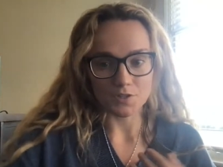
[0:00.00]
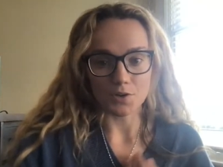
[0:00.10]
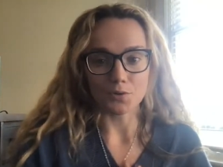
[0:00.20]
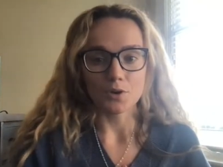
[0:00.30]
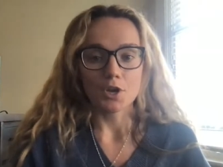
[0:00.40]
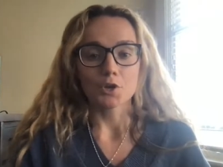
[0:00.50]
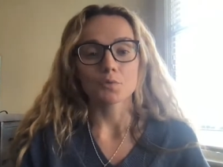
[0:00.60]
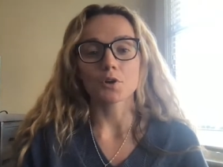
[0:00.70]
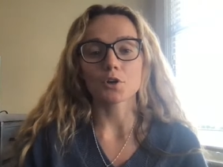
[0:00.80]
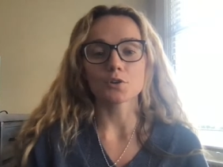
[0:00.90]
So
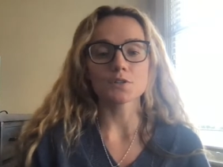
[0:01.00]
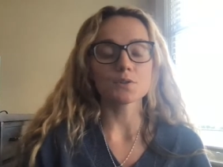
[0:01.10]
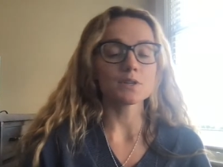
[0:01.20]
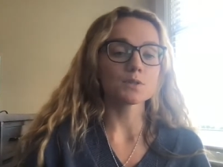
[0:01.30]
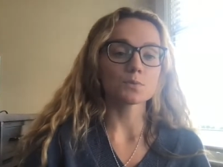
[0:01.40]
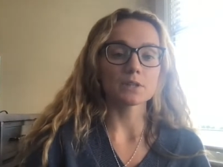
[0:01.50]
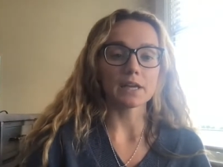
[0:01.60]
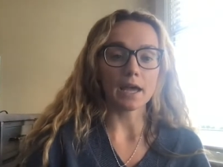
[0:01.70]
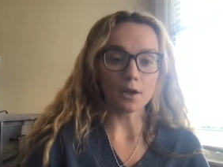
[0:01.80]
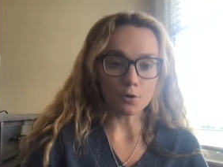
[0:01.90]
rehearsal is
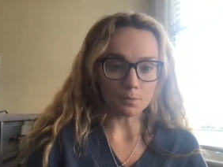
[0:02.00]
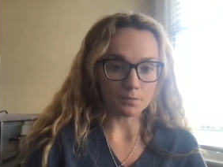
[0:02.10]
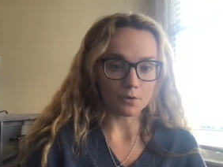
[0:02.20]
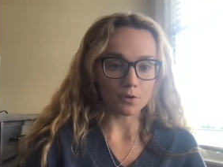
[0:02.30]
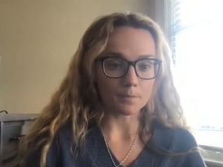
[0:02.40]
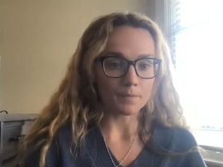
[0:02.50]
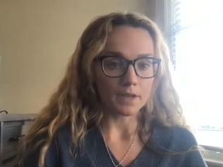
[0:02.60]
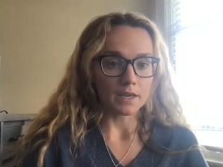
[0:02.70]
really helpful